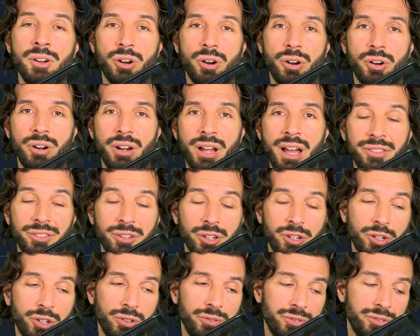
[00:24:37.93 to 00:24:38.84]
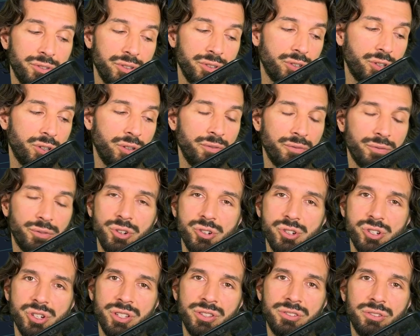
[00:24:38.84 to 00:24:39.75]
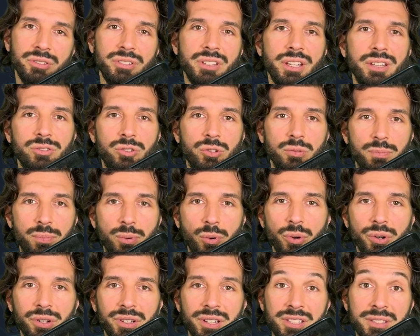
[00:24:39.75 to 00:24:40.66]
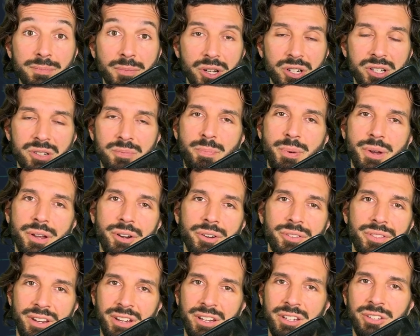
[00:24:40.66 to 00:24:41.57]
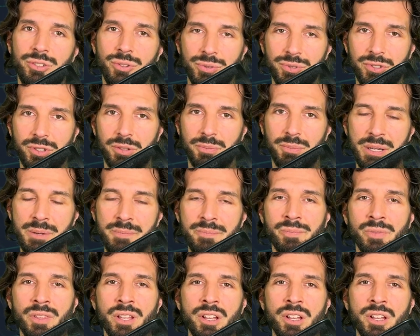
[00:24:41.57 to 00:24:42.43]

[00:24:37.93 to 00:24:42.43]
or the conversion to get to Borg is much better than it used to be.